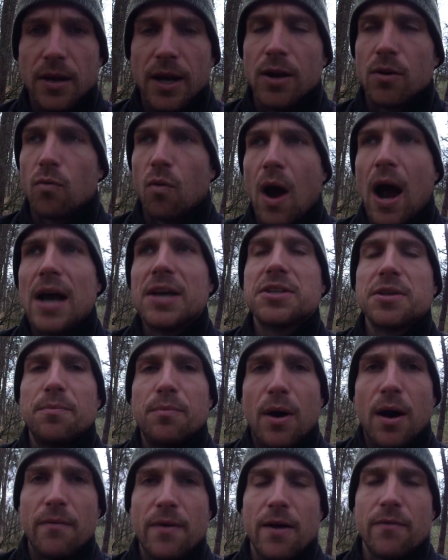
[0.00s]
and rise
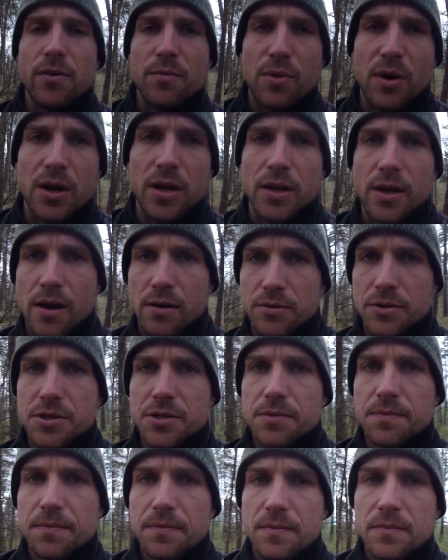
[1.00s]
above everybody
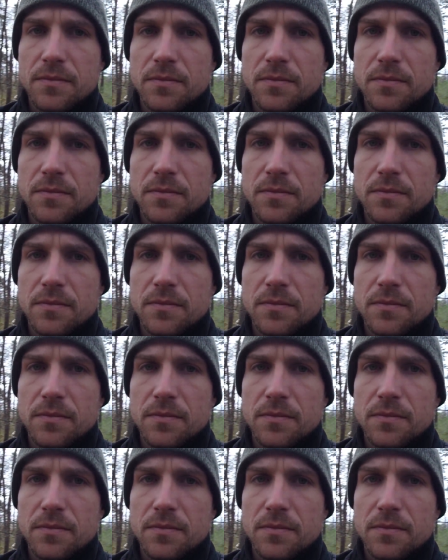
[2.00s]
else.